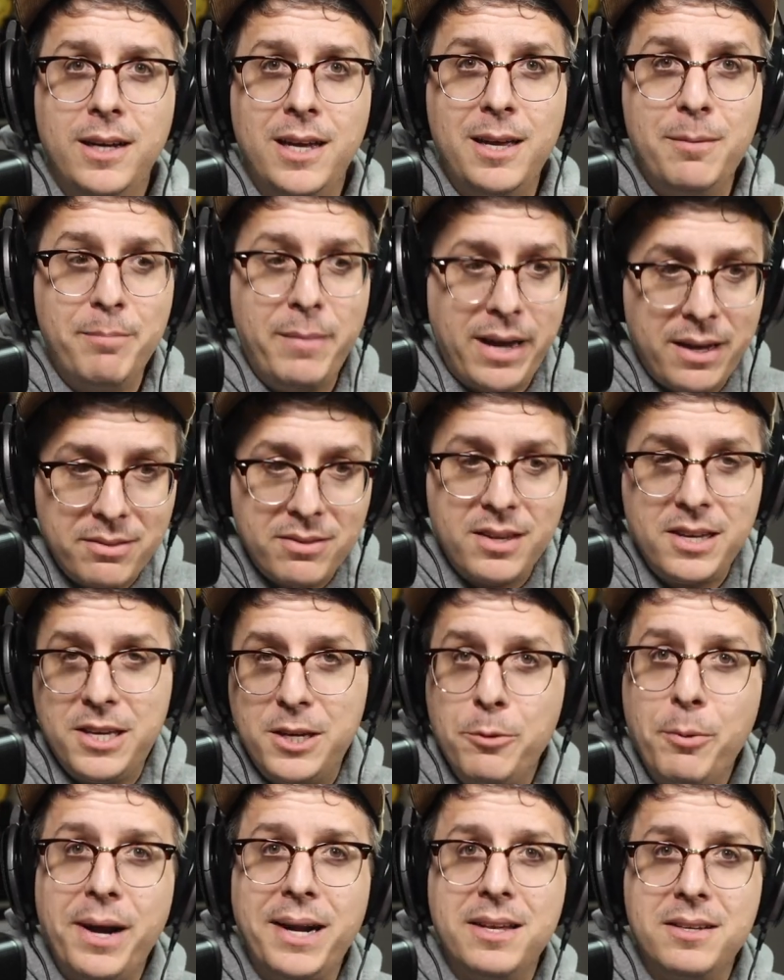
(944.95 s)
It made the
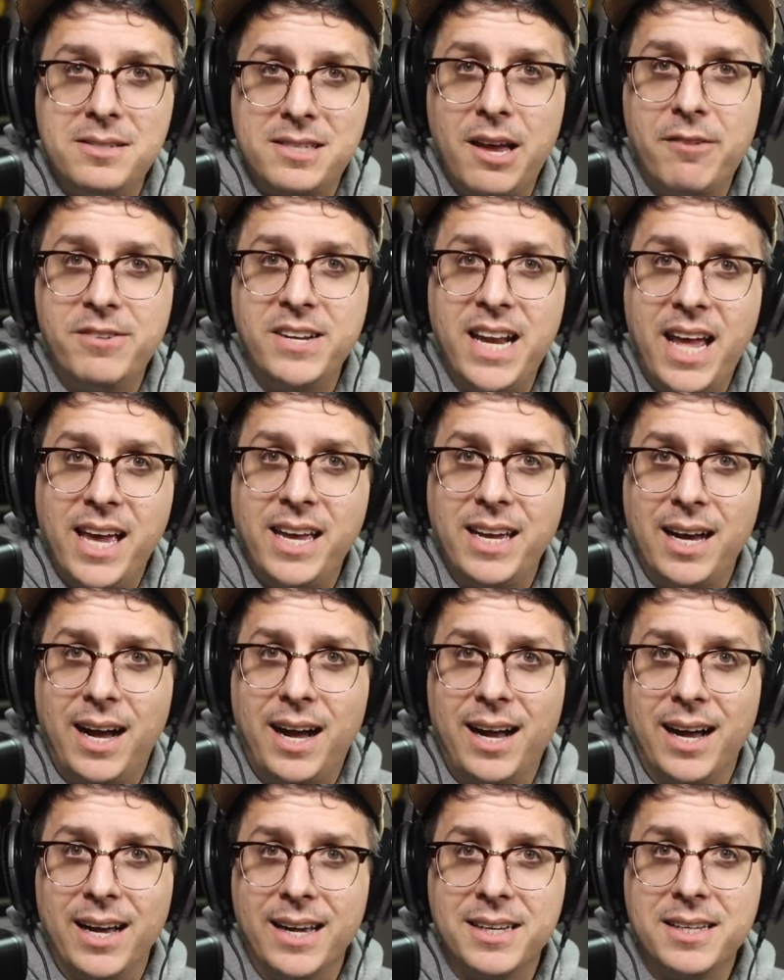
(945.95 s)

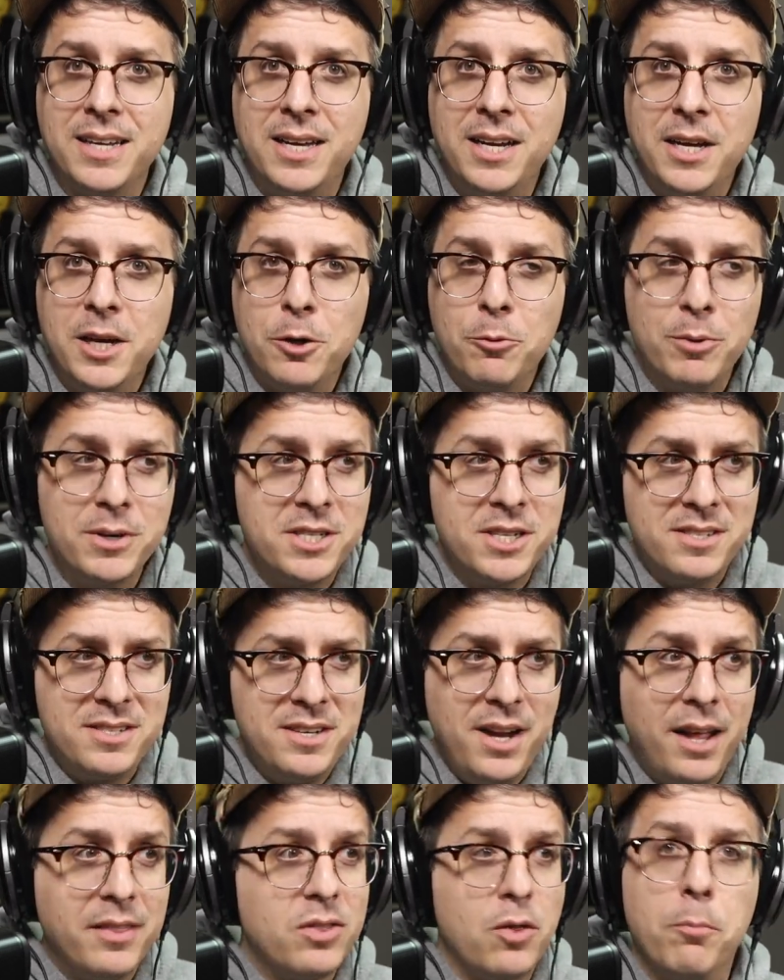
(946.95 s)
U87AI, which is
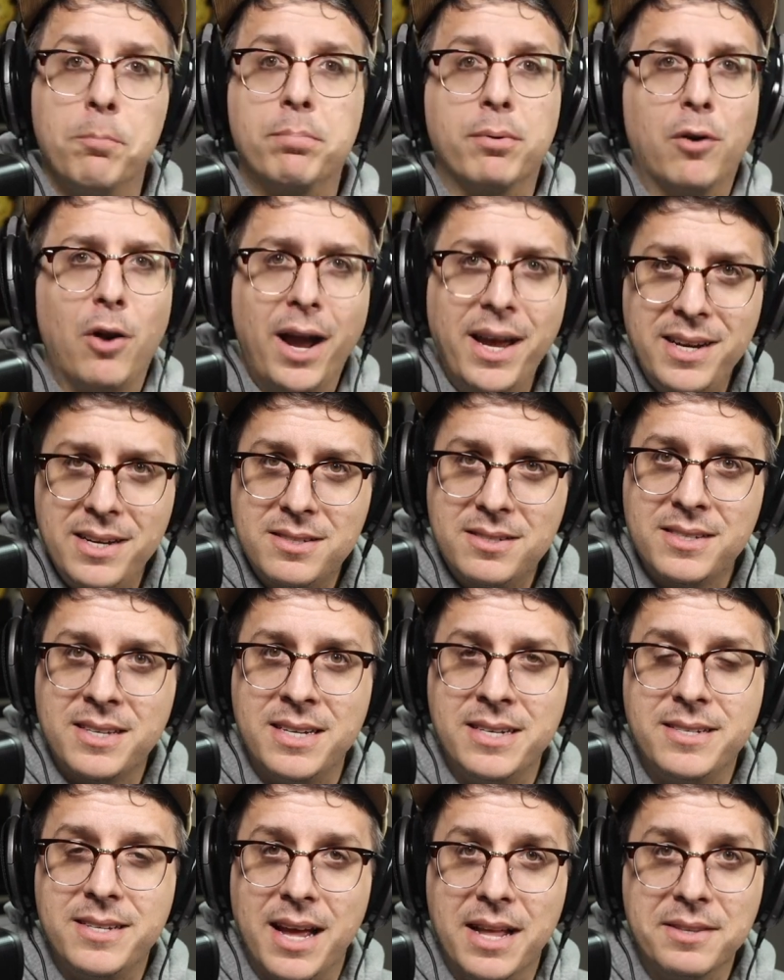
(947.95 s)
not the brightest
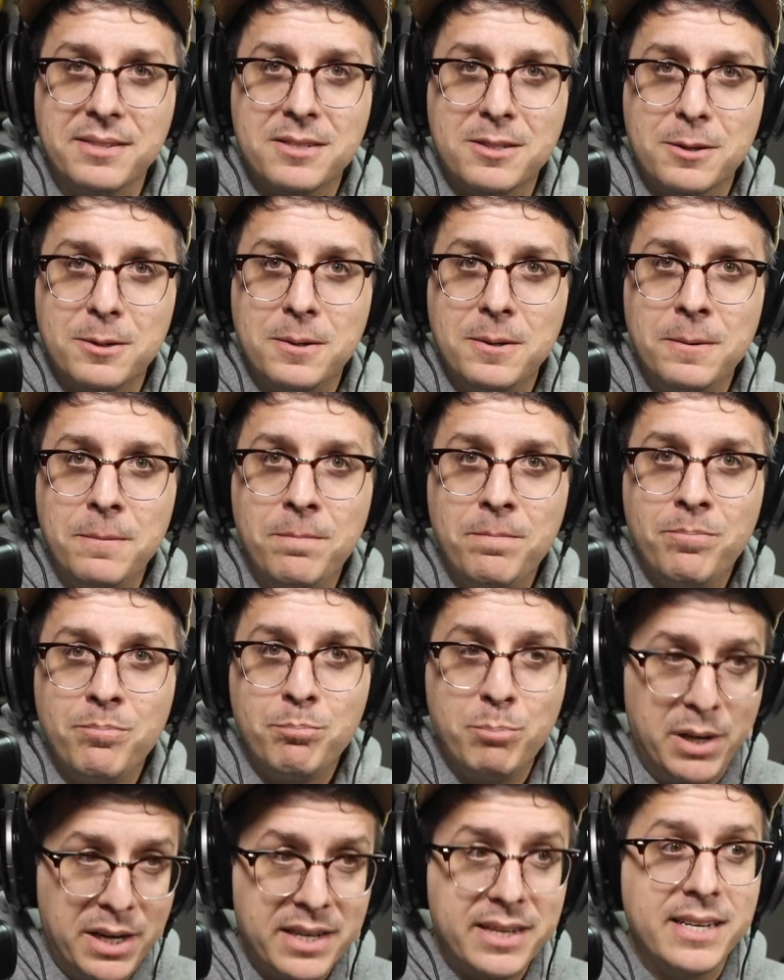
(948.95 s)
condenser,
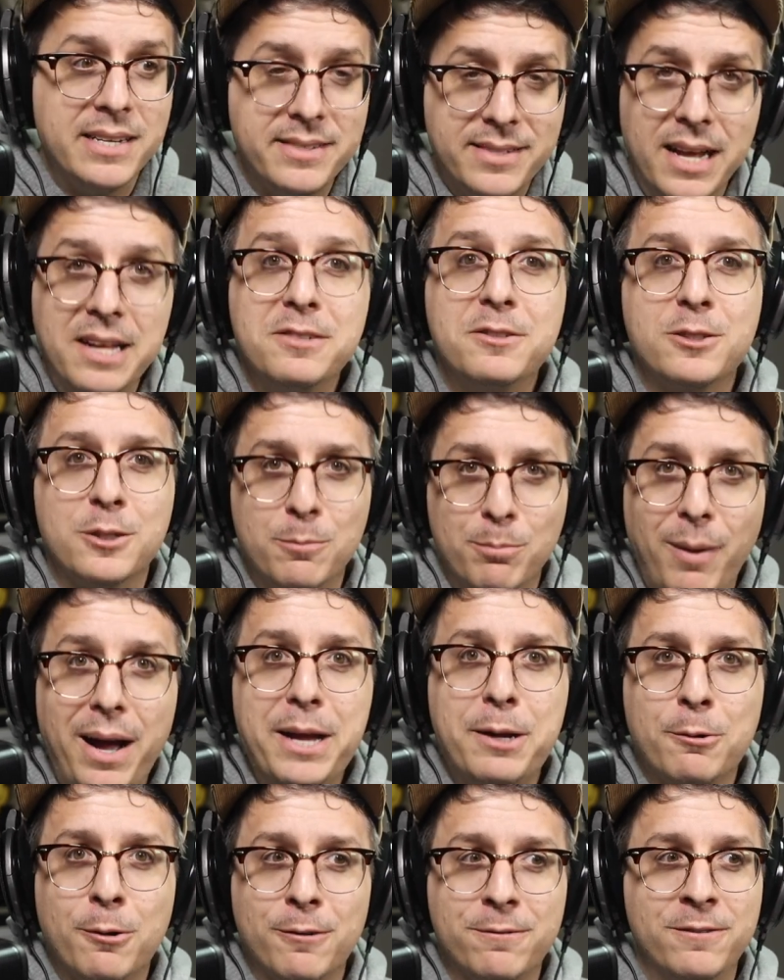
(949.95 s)
but a condenser
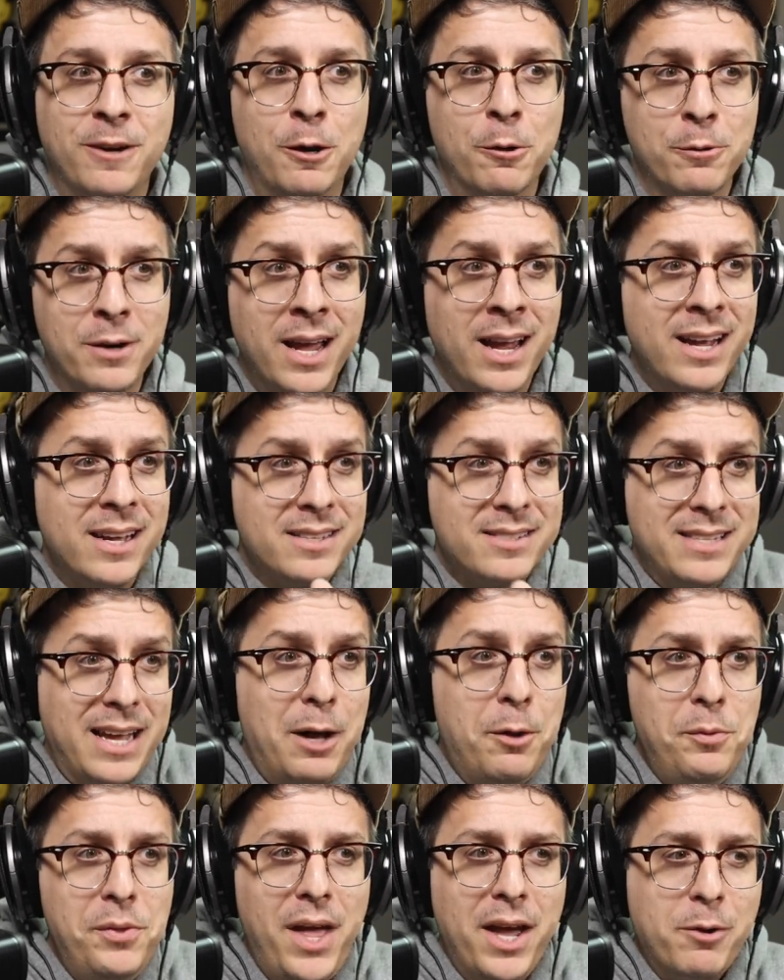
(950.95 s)
microphone,
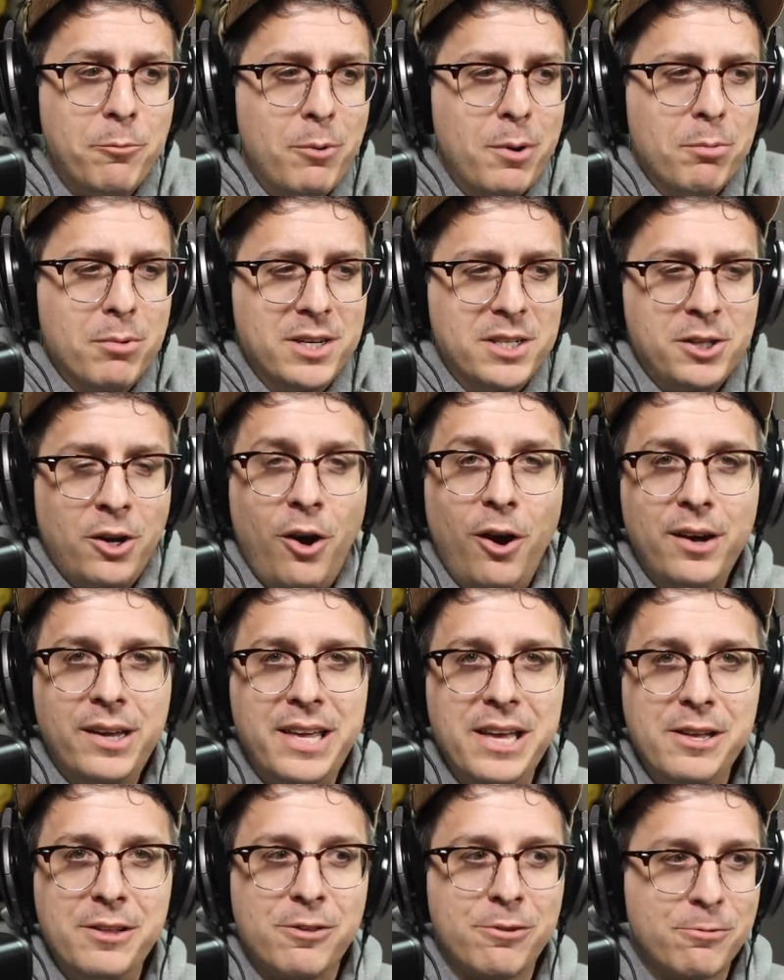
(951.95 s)
sound like we were
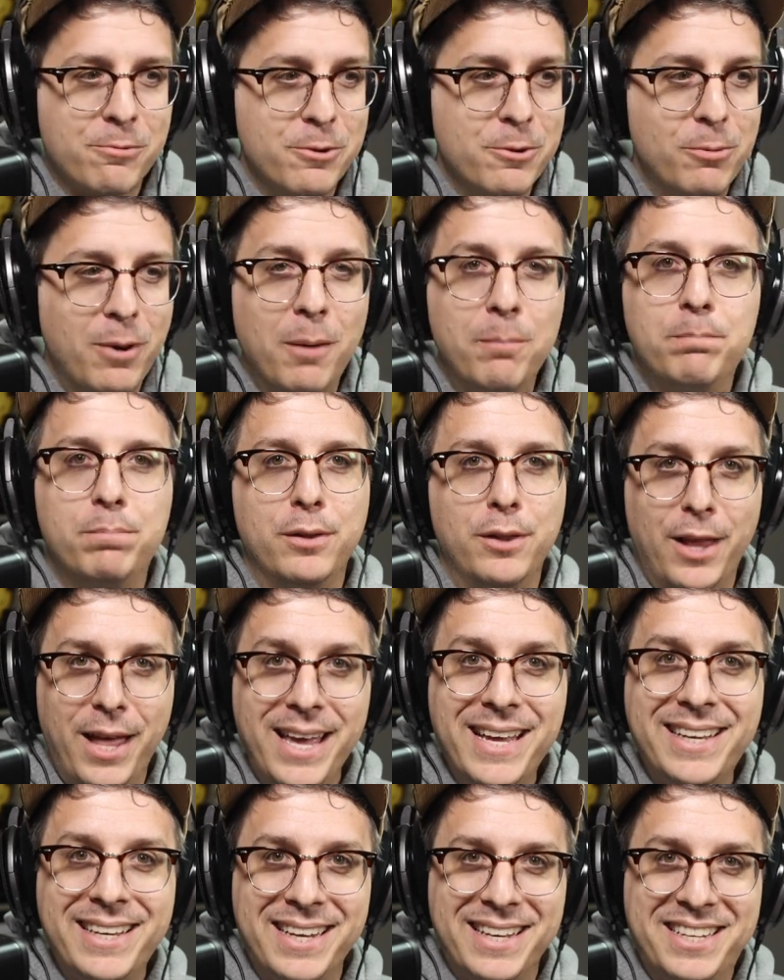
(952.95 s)
talking through a
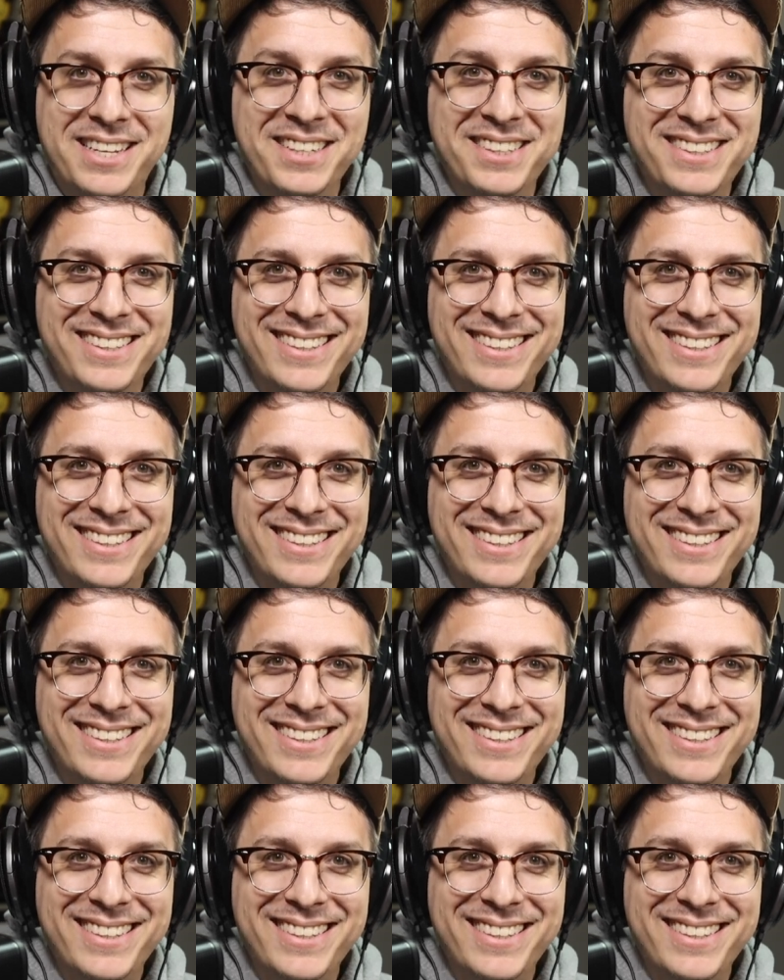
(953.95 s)
blanket.